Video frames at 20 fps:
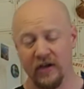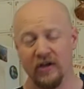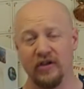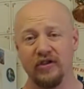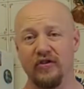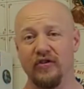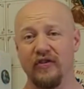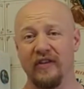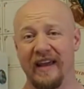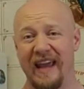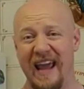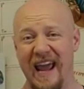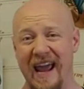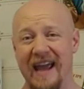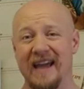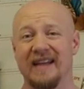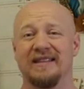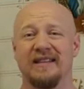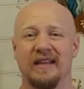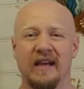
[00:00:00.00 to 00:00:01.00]
to the
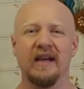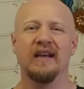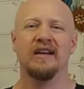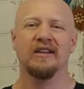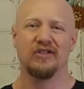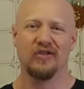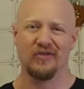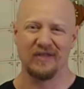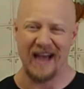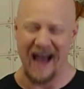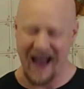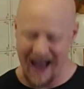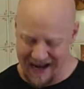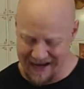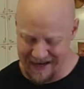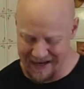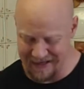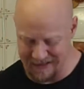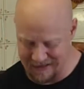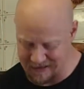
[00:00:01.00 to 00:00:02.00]
case. So it's
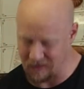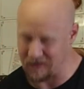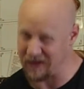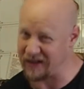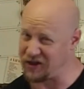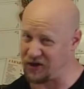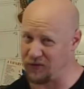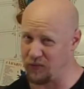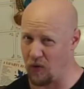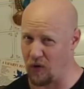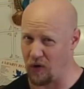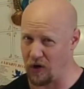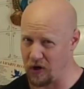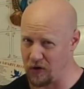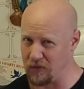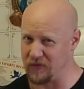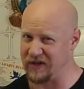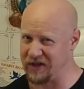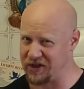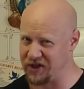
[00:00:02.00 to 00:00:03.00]
handy so that you won't
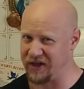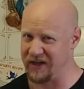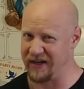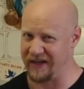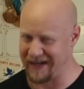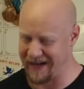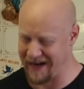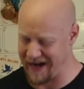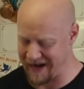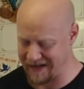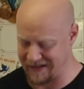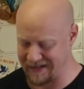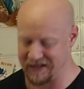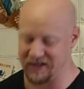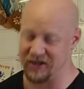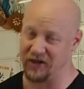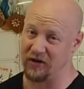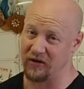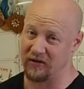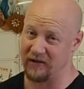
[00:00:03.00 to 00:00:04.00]
lose it. You can connect it
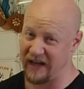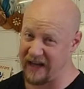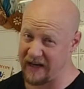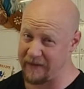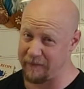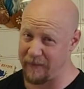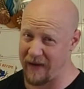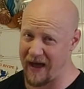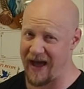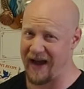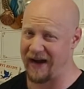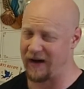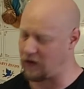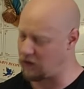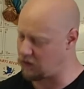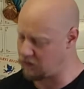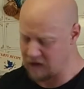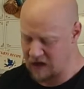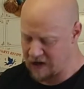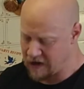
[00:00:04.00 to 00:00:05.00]
to your kit bag or
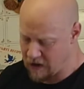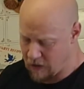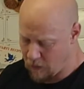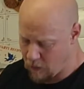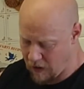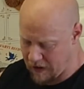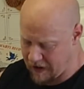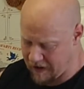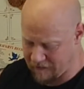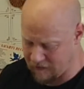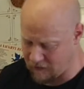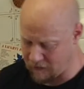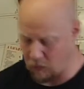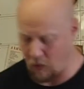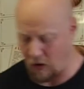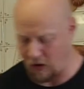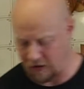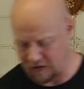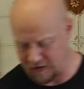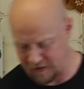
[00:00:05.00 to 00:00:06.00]
whatever
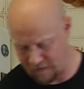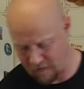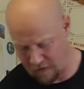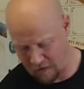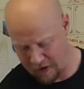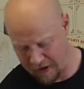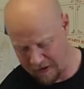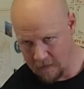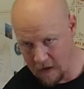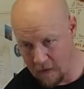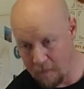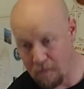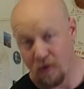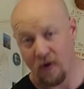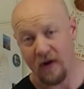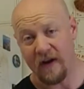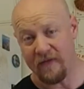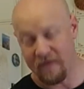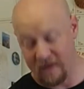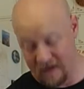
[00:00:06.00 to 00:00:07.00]
works for you. Now
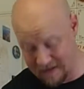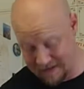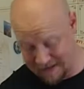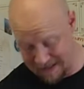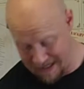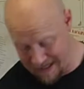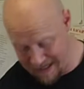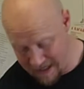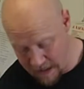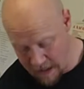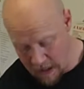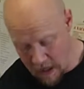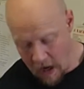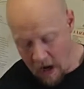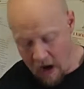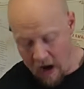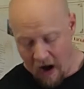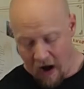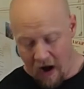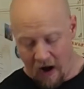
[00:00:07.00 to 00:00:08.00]
previously,
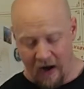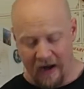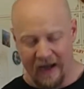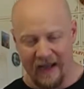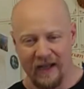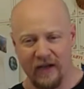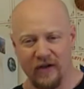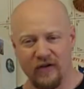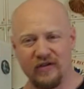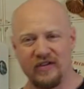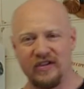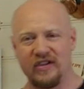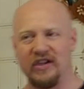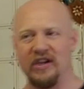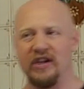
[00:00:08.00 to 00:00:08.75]
I used to